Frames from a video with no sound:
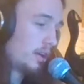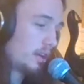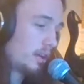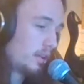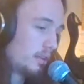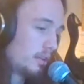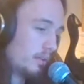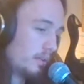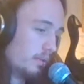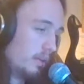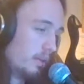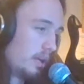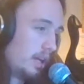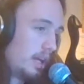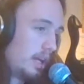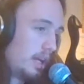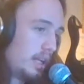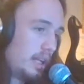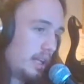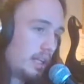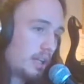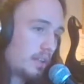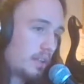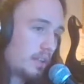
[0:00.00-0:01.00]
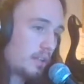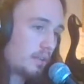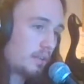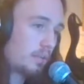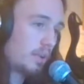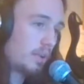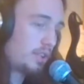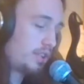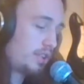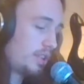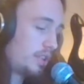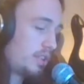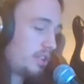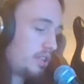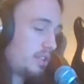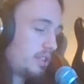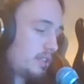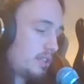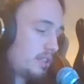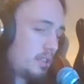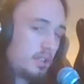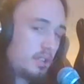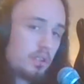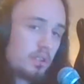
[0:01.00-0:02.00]
Cool. Any other
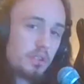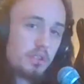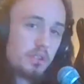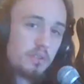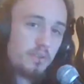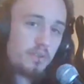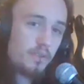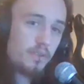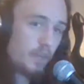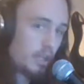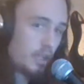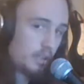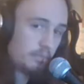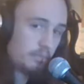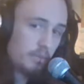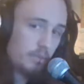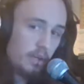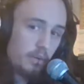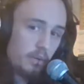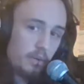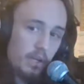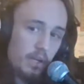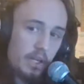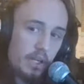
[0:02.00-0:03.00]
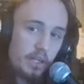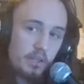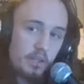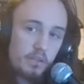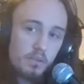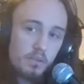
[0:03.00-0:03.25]
questions? Fire 'em my way.